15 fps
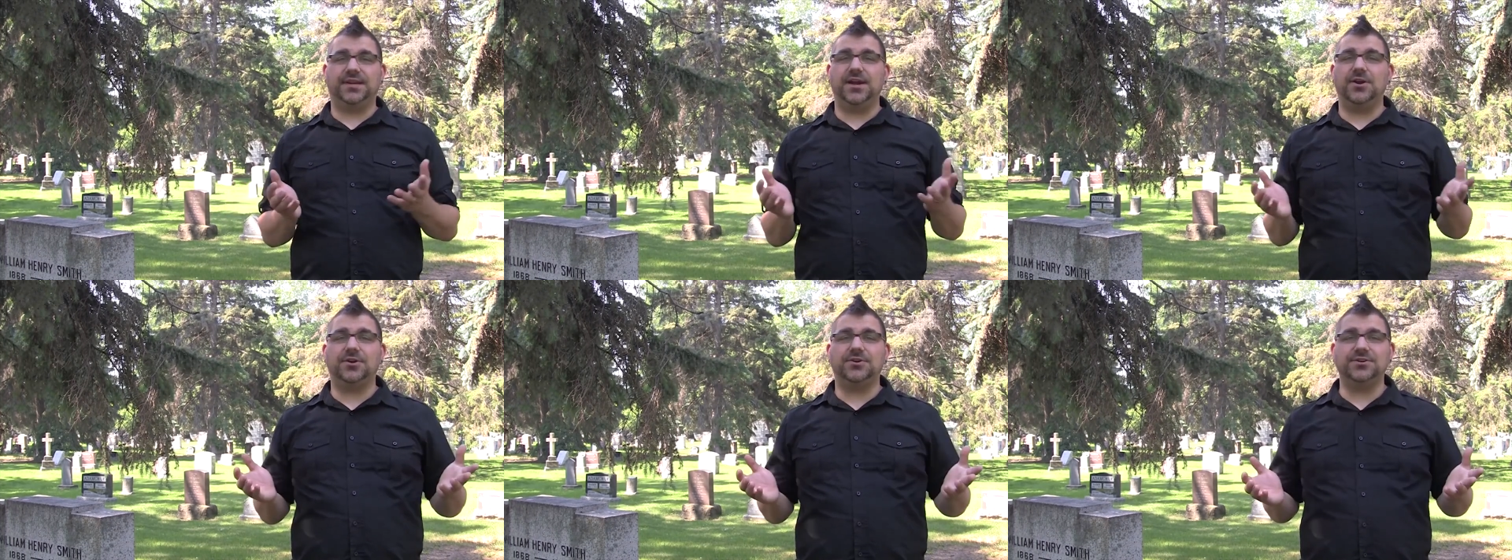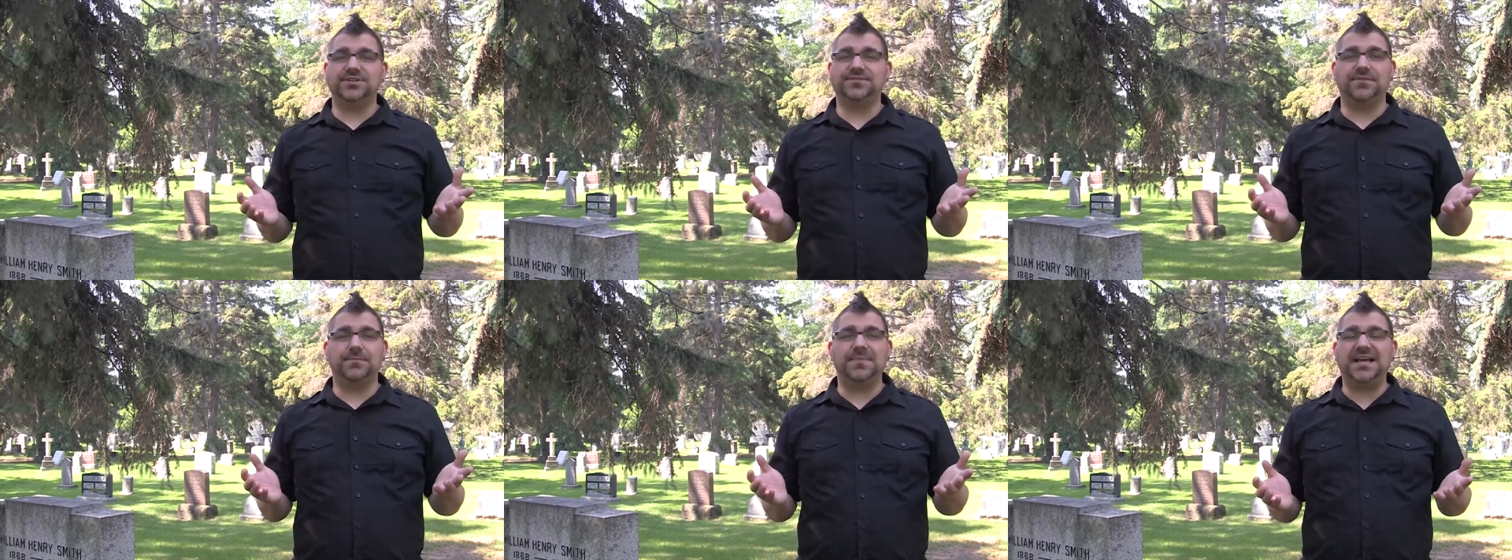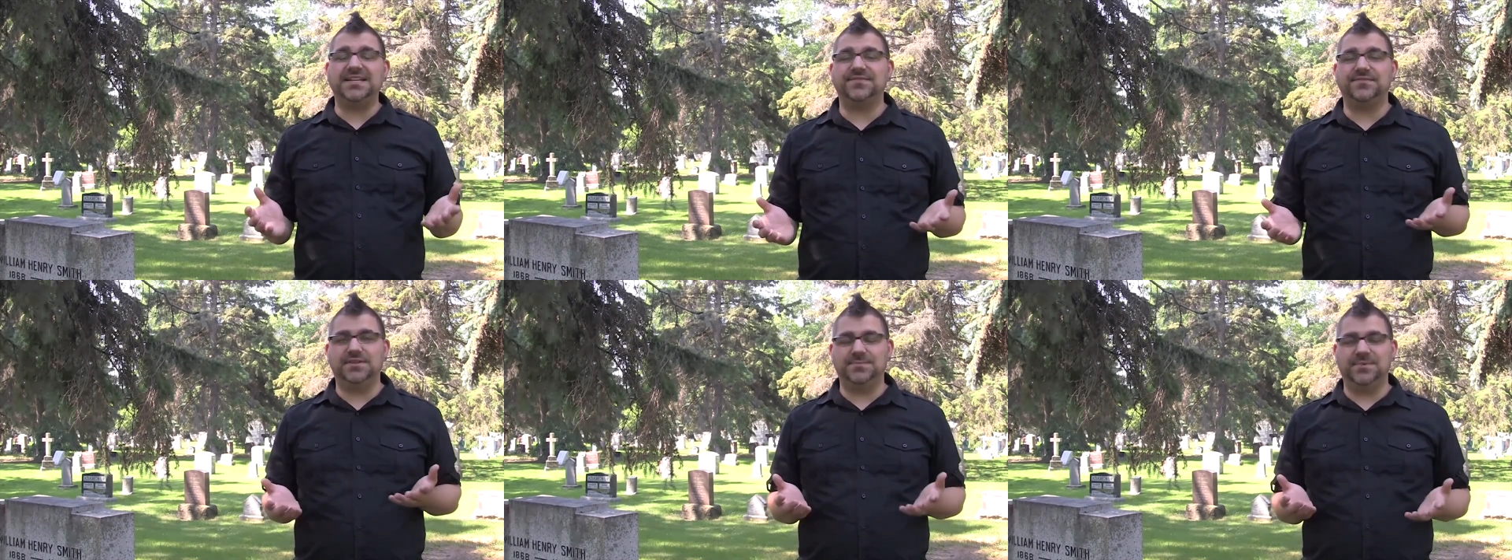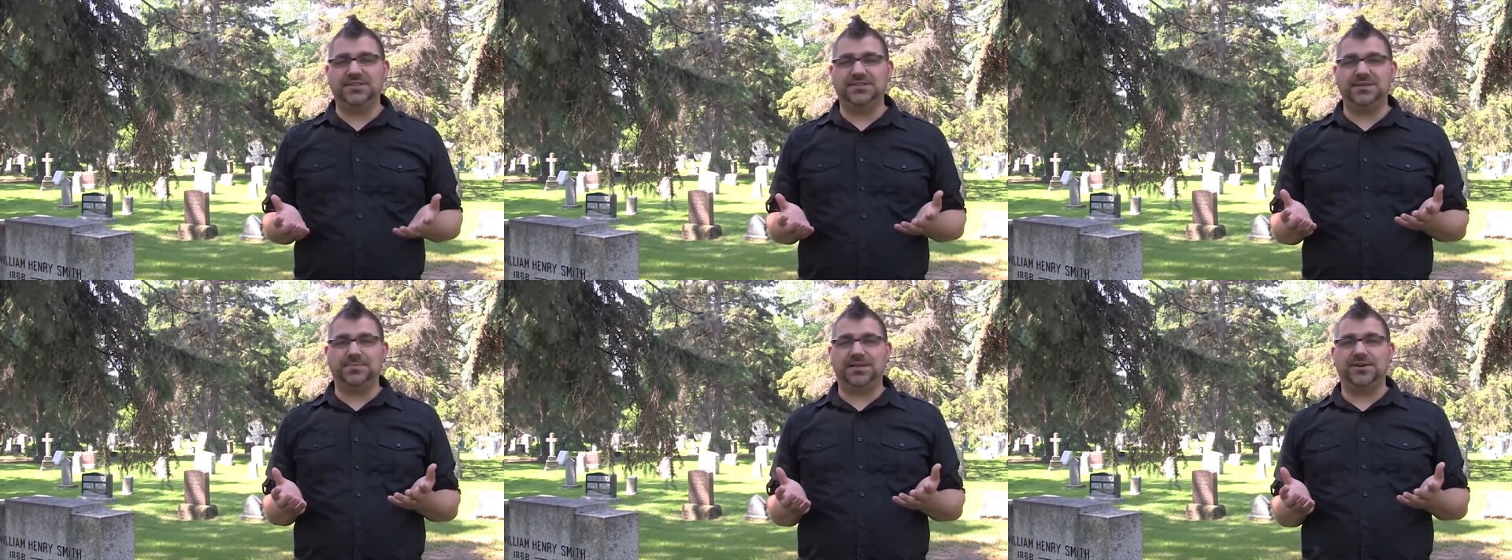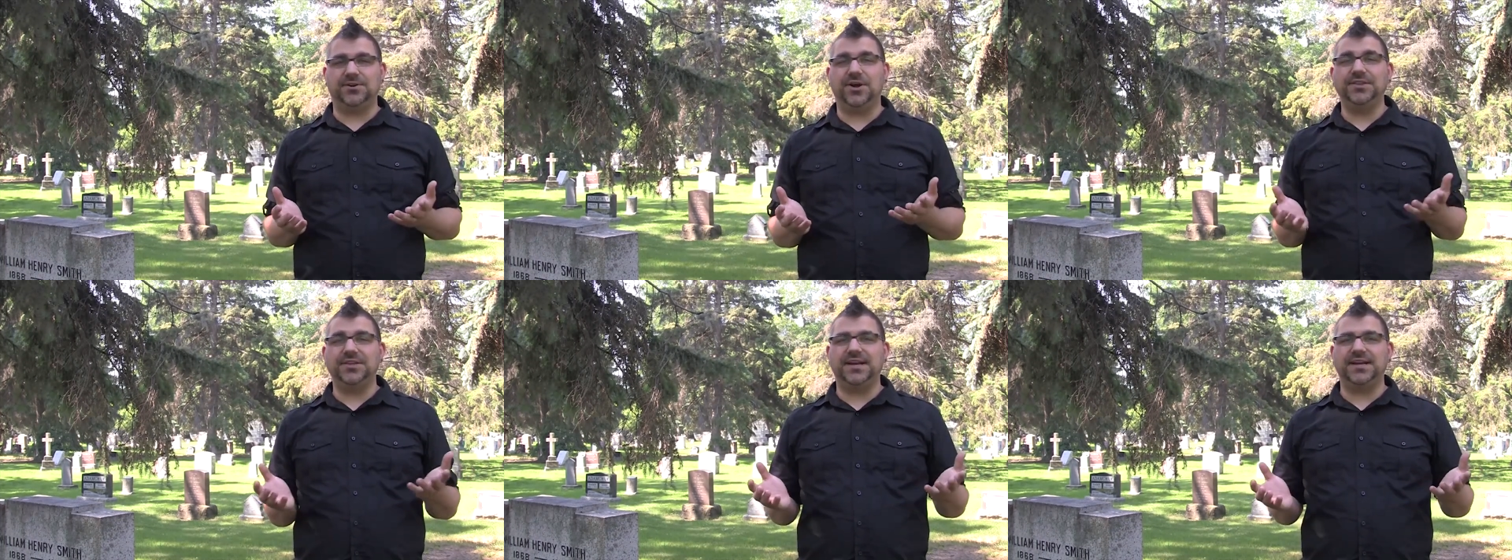characters for massively
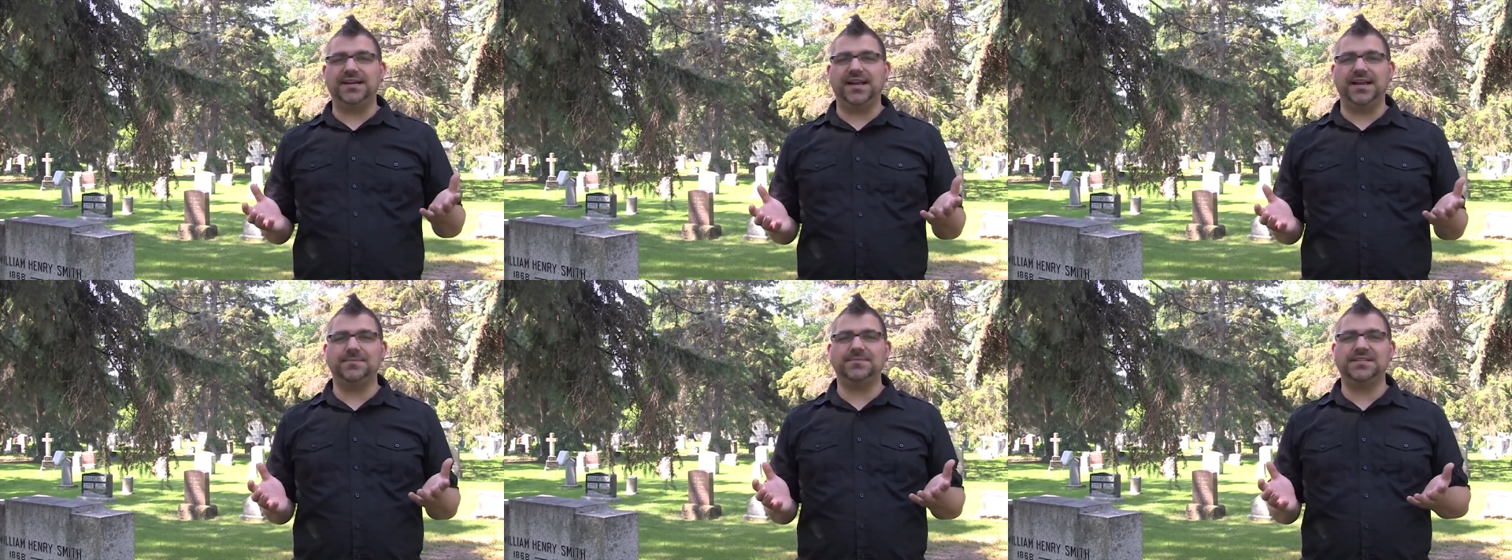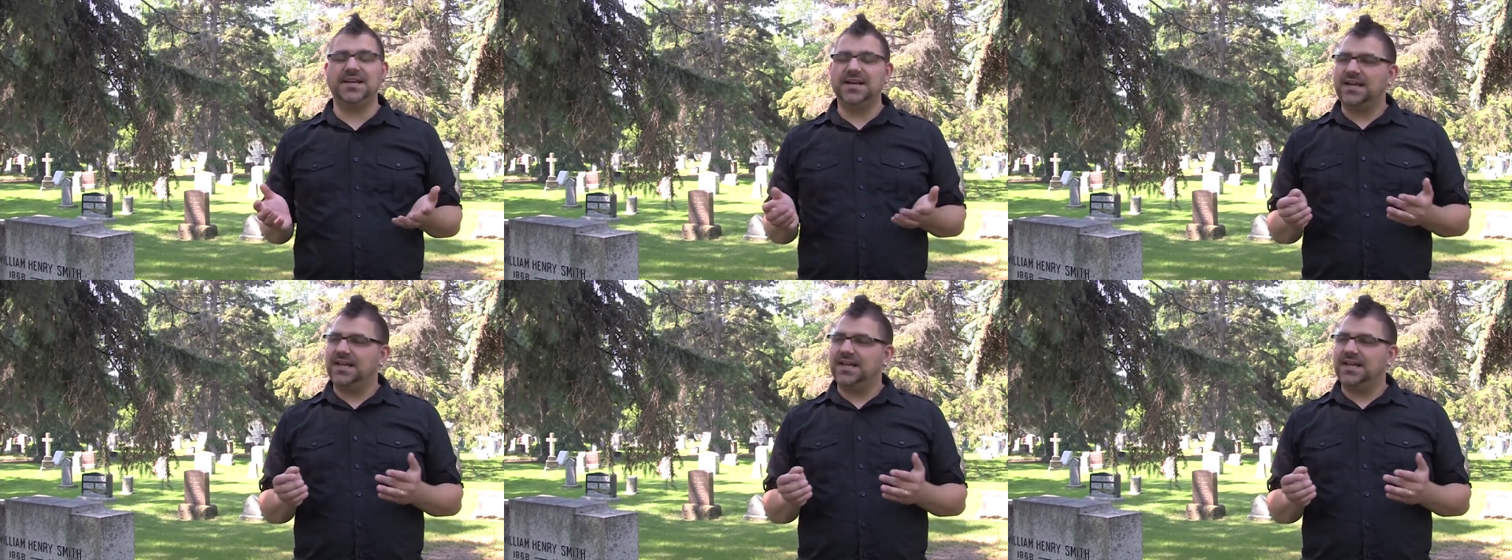multiplayer online games,